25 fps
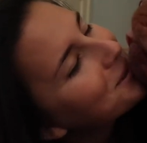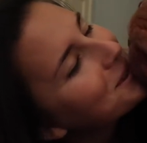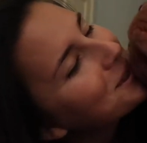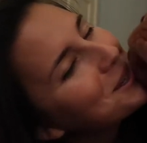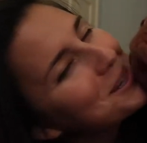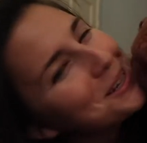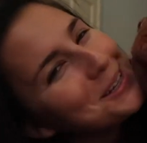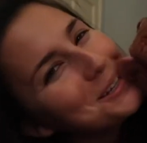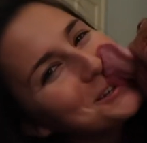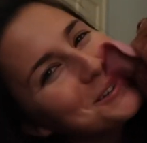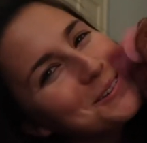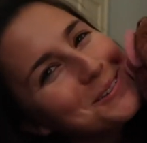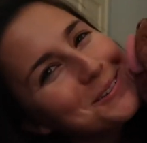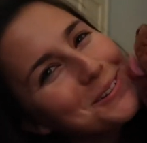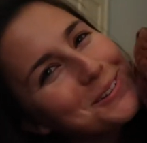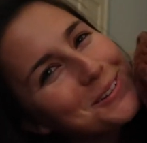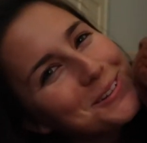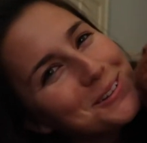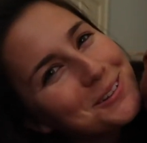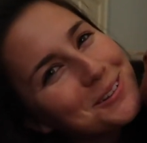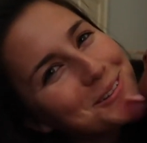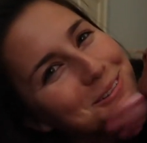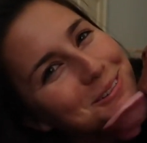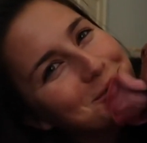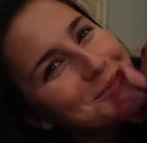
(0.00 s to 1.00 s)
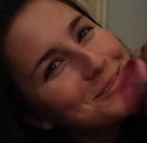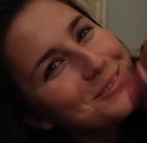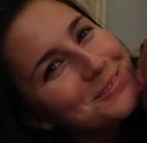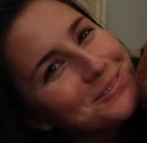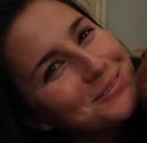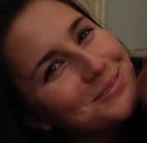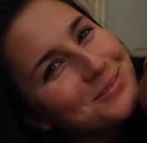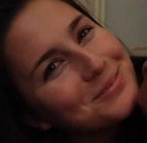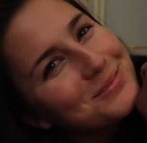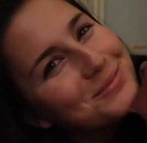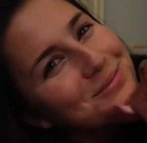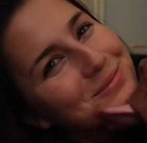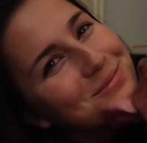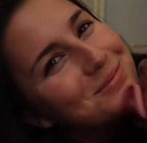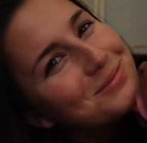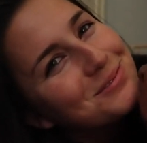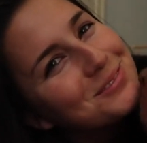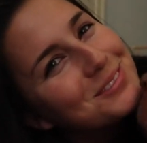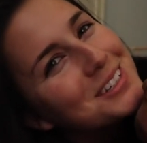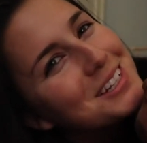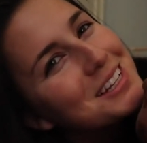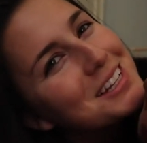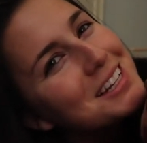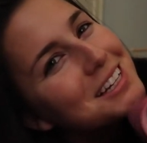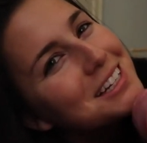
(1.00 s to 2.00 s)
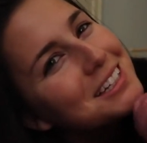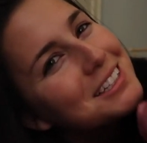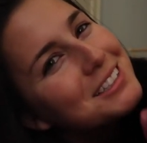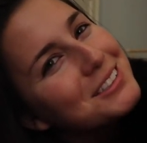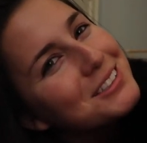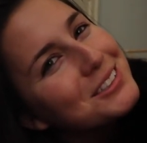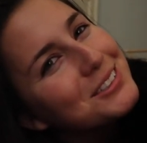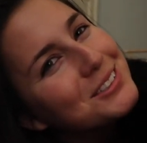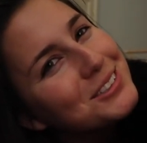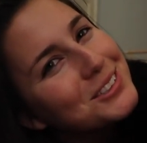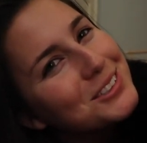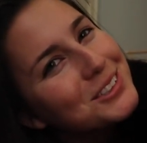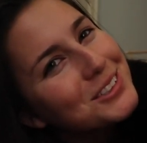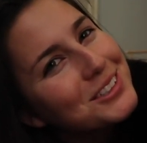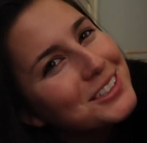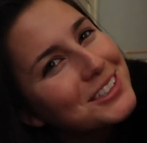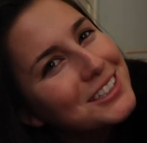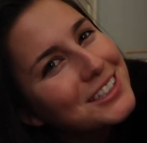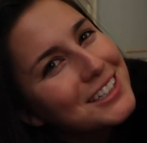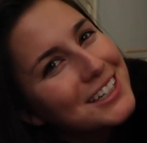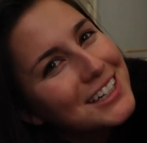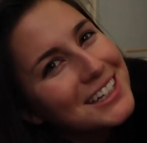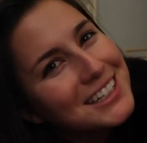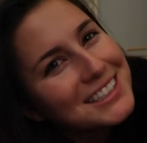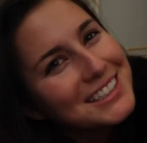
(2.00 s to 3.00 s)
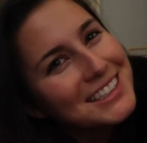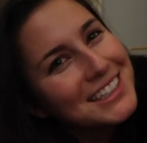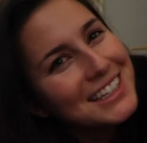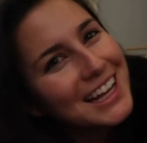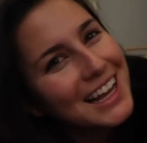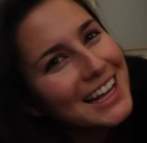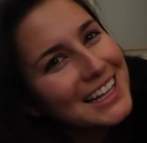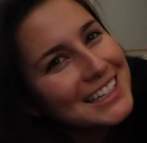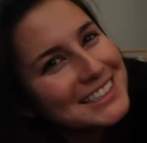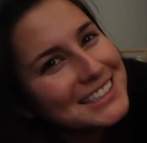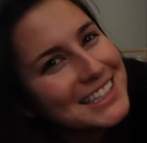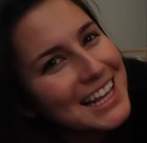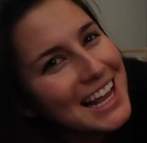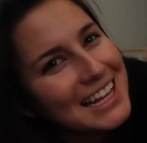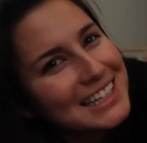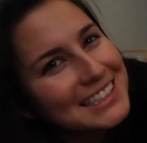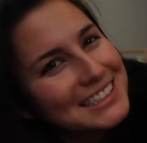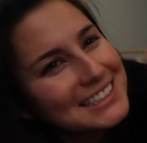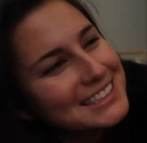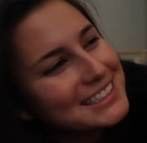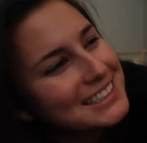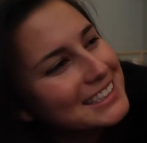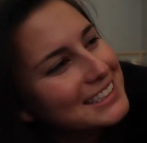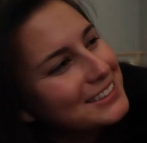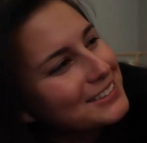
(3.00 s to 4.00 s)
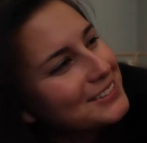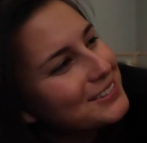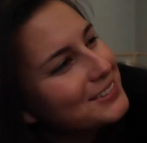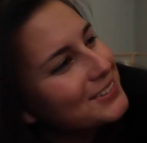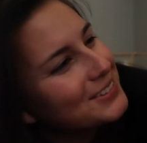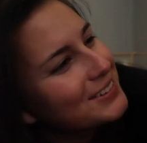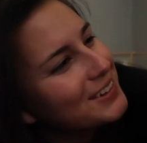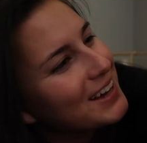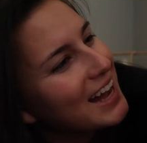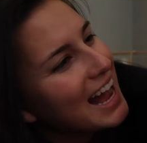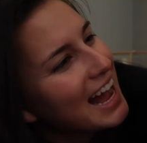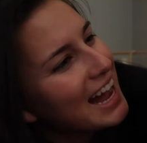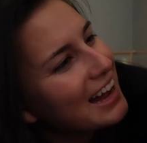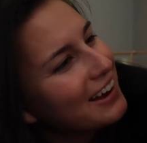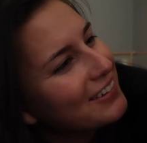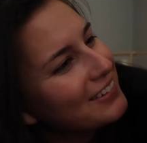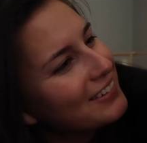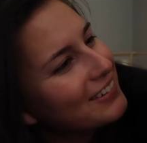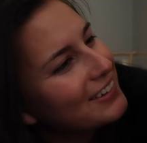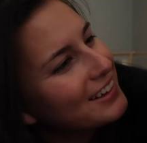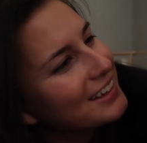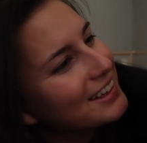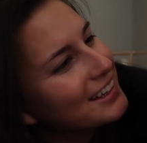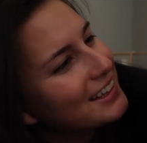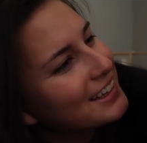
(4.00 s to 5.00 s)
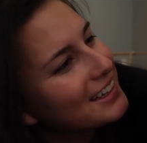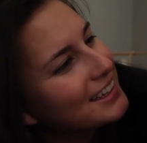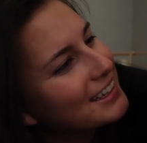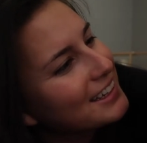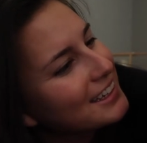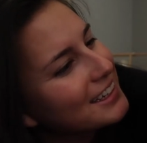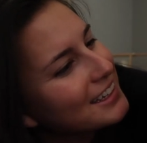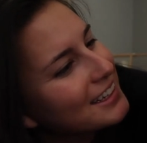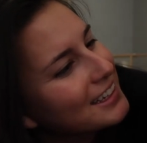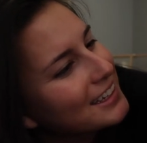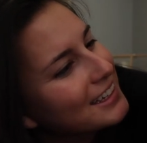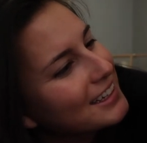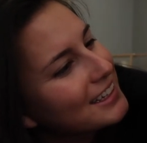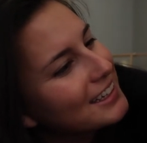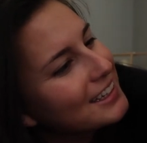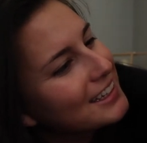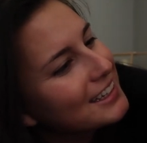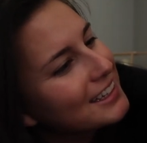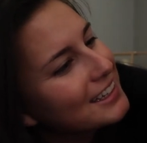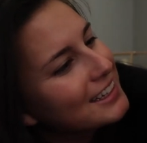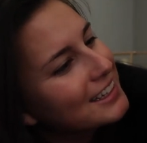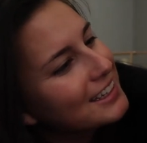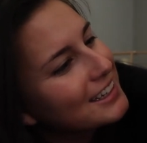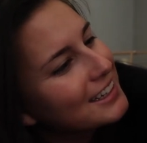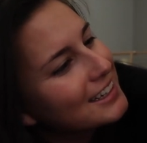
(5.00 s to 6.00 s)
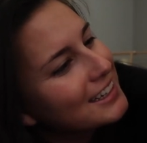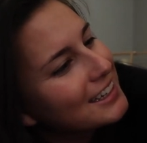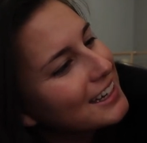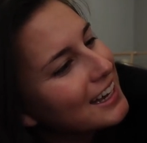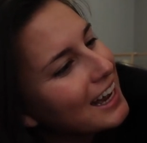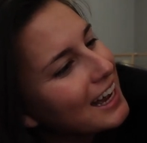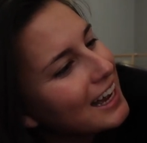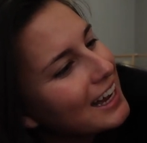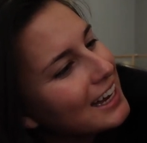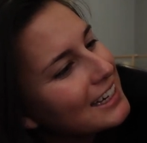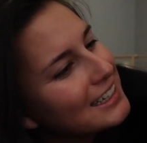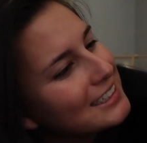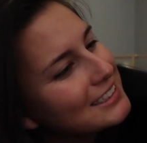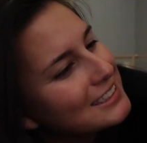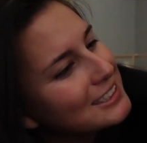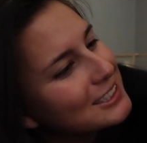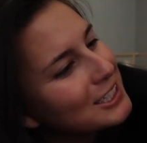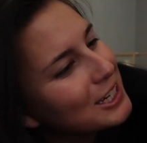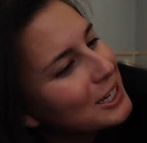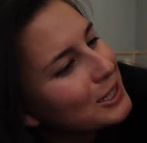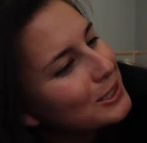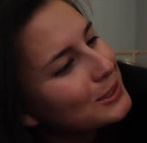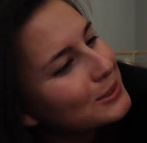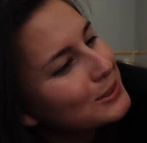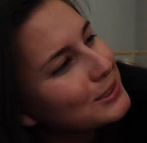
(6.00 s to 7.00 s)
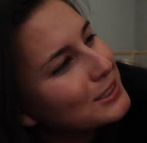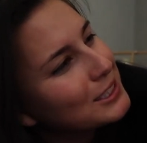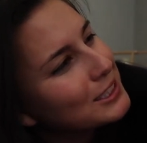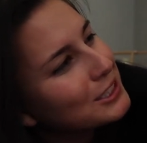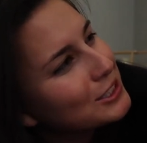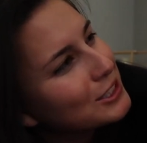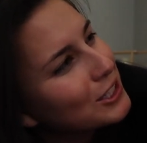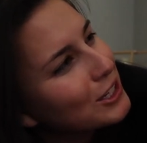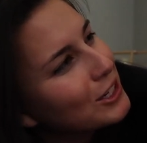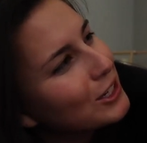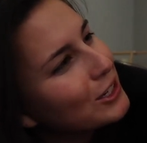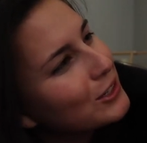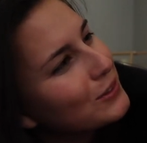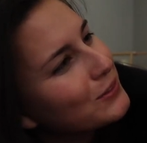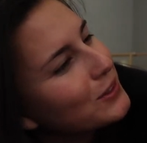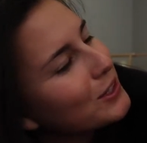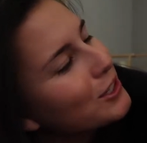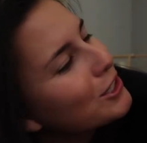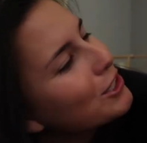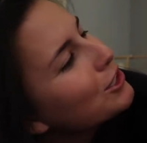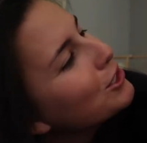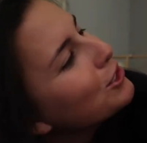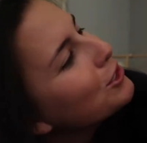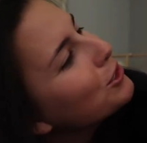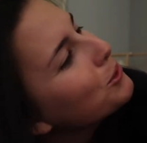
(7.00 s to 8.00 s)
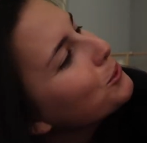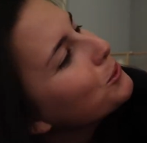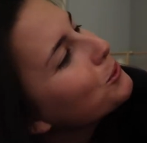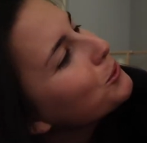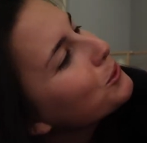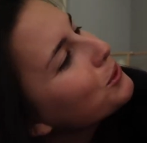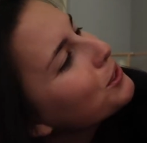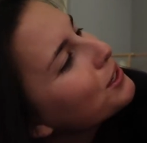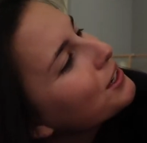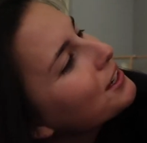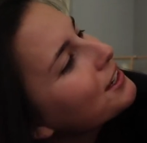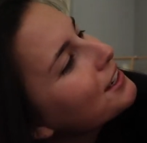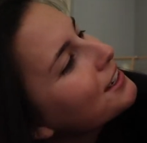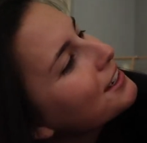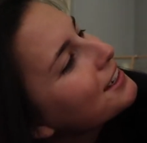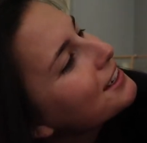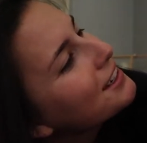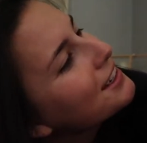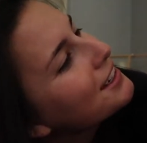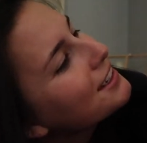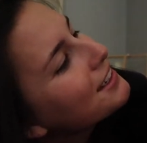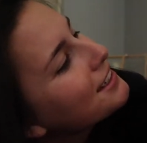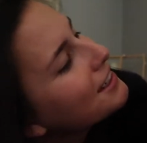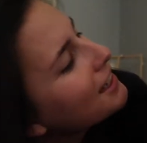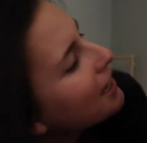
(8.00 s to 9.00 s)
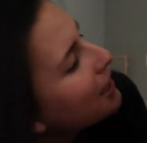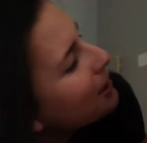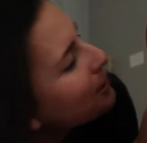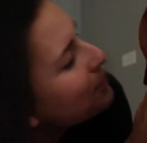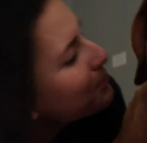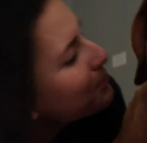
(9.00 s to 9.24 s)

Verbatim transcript: Thank you. Those are good kisses. Wow. I don't deserve you. Yeah.